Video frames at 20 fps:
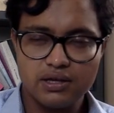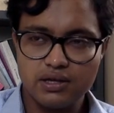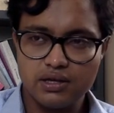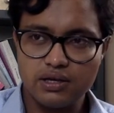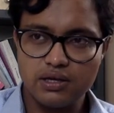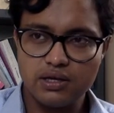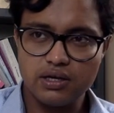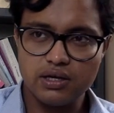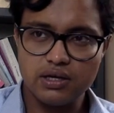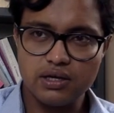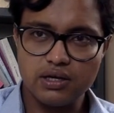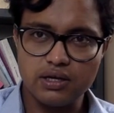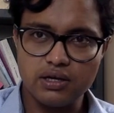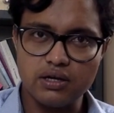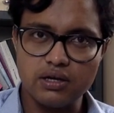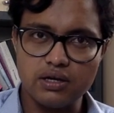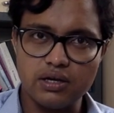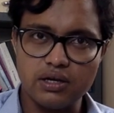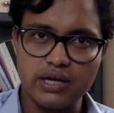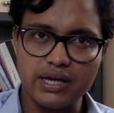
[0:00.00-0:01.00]

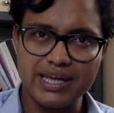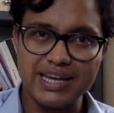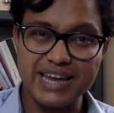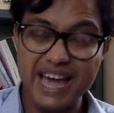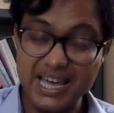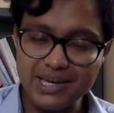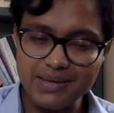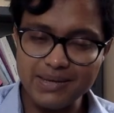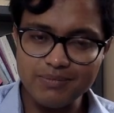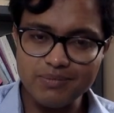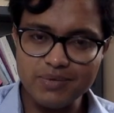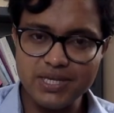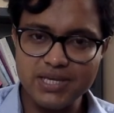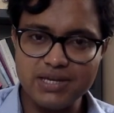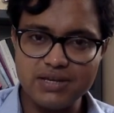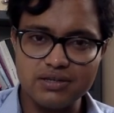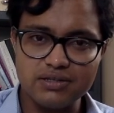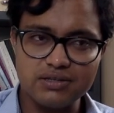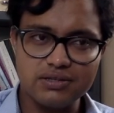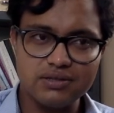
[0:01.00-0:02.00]
and
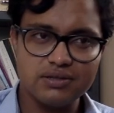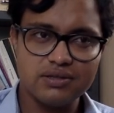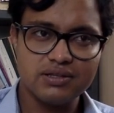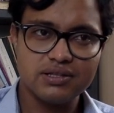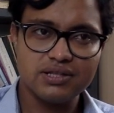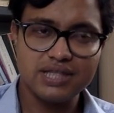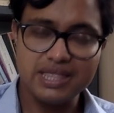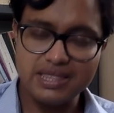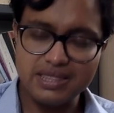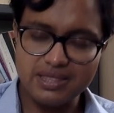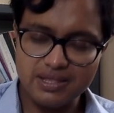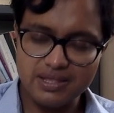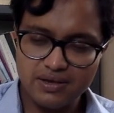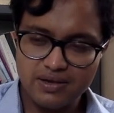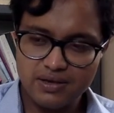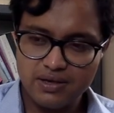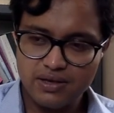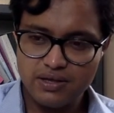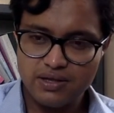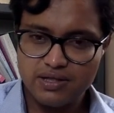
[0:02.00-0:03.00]
unambiguous,
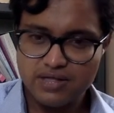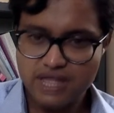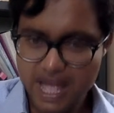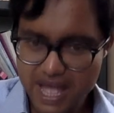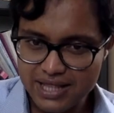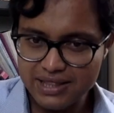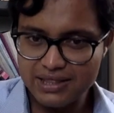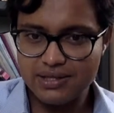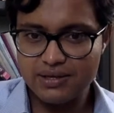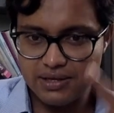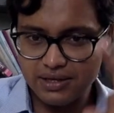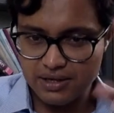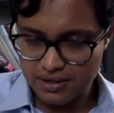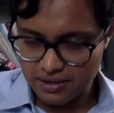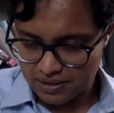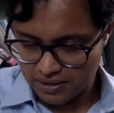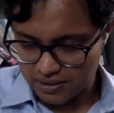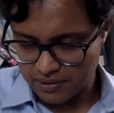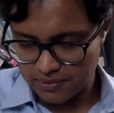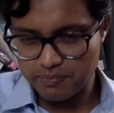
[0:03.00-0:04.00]
then the
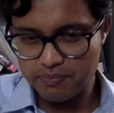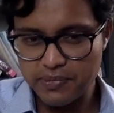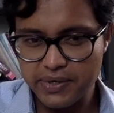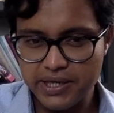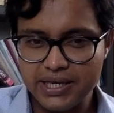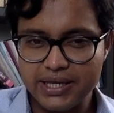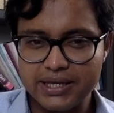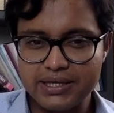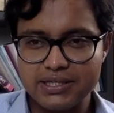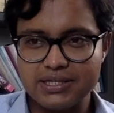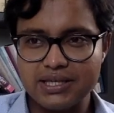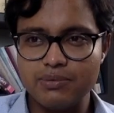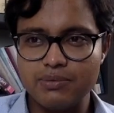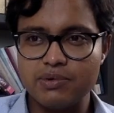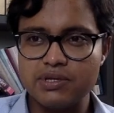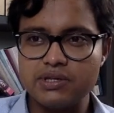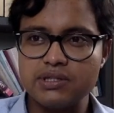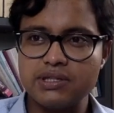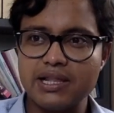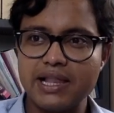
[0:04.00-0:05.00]
meaning is given
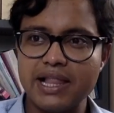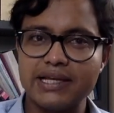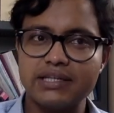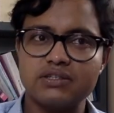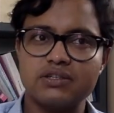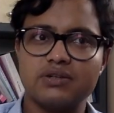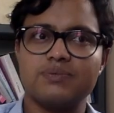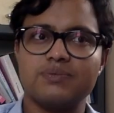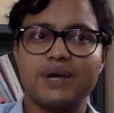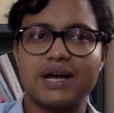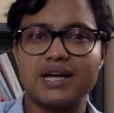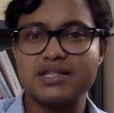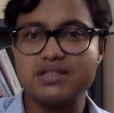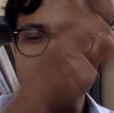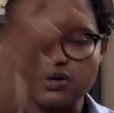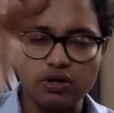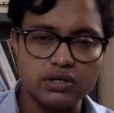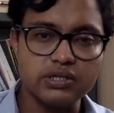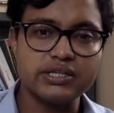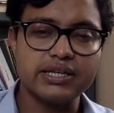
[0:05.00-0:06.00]
in the light of other
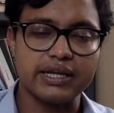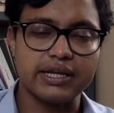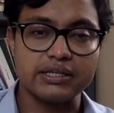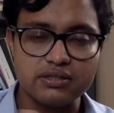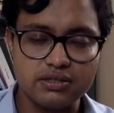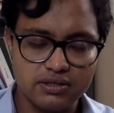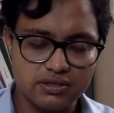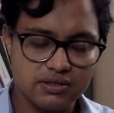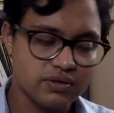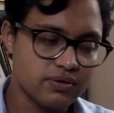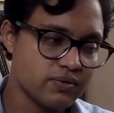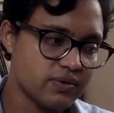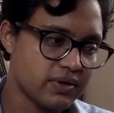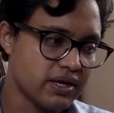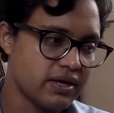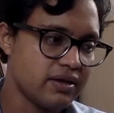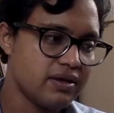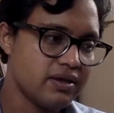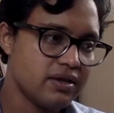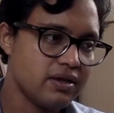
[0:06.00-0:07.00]
contexts. Okay,
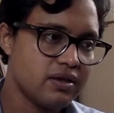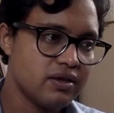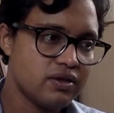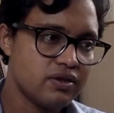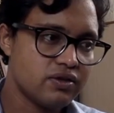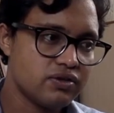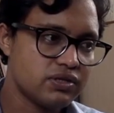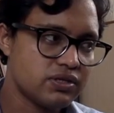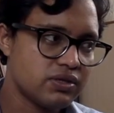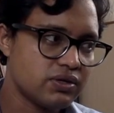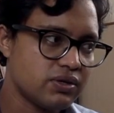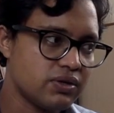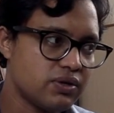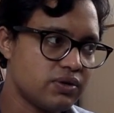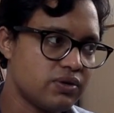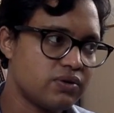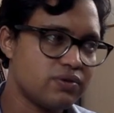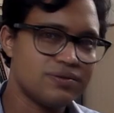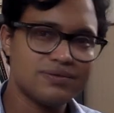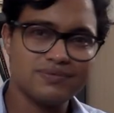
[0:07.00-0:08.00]

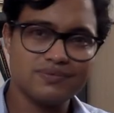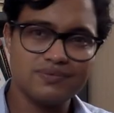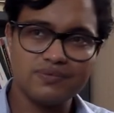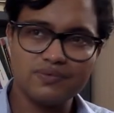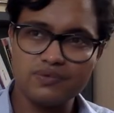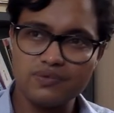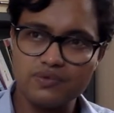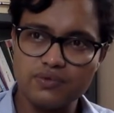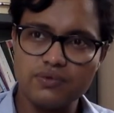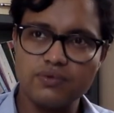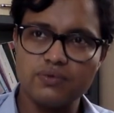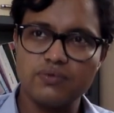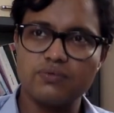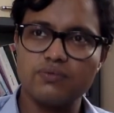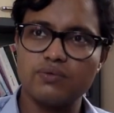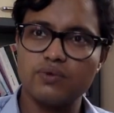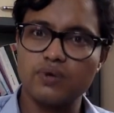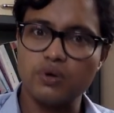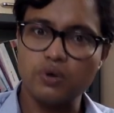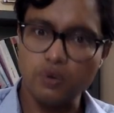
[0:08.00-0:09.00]
so
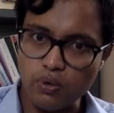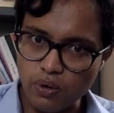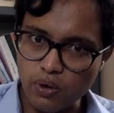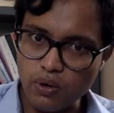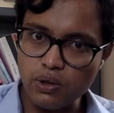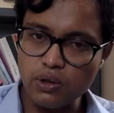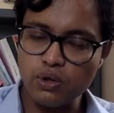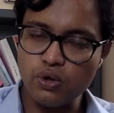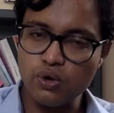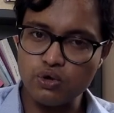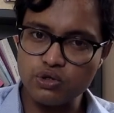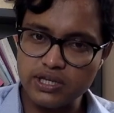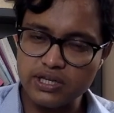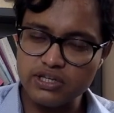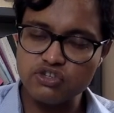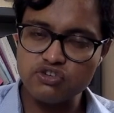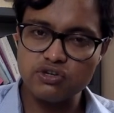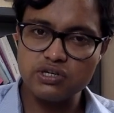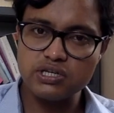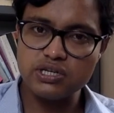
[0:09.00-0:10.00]
all those
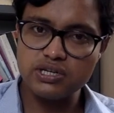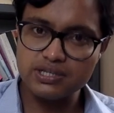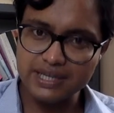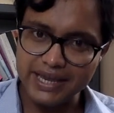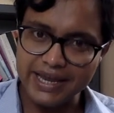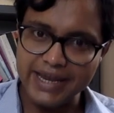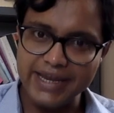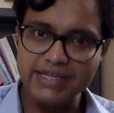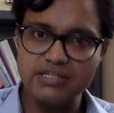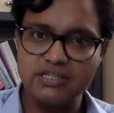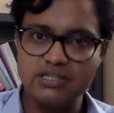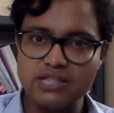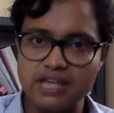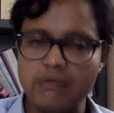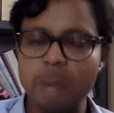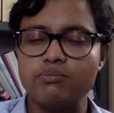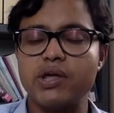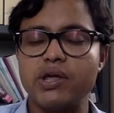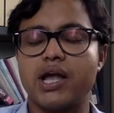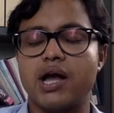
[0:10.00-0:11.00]
extraneous aids
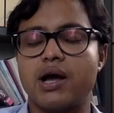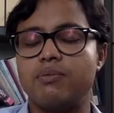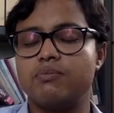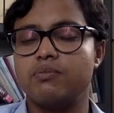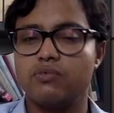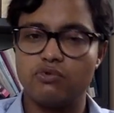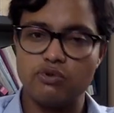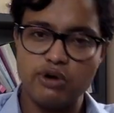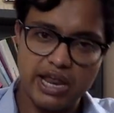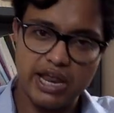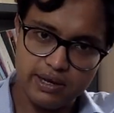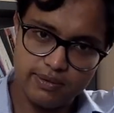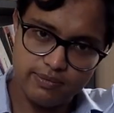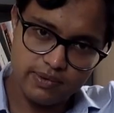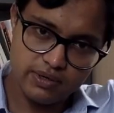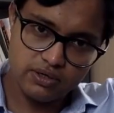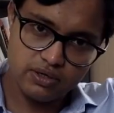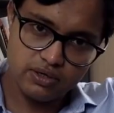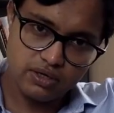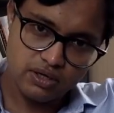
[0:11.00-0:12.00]
then become
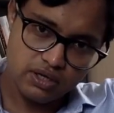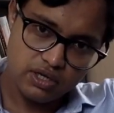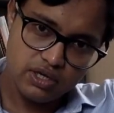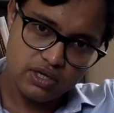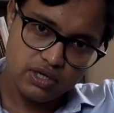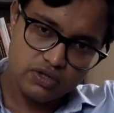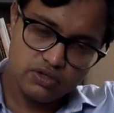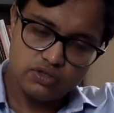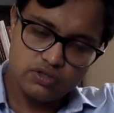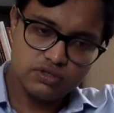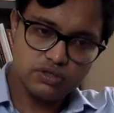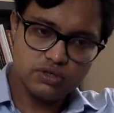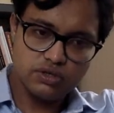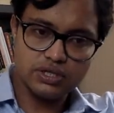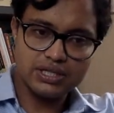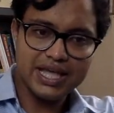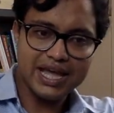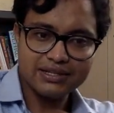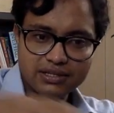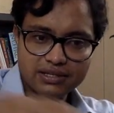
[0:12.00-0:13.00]
relevant. So
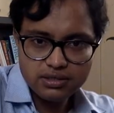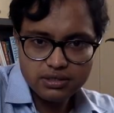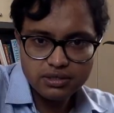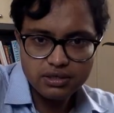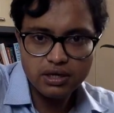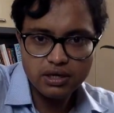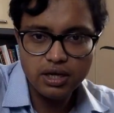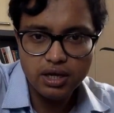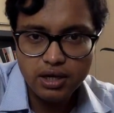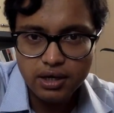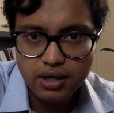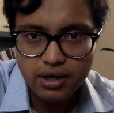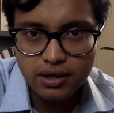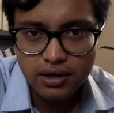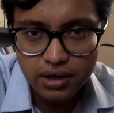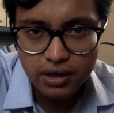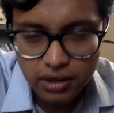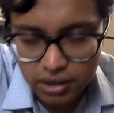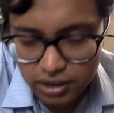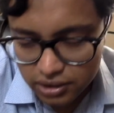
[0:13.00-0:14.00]
that's
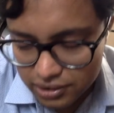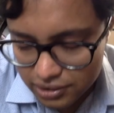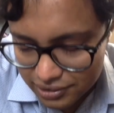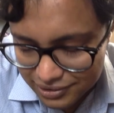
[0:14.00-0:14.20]
so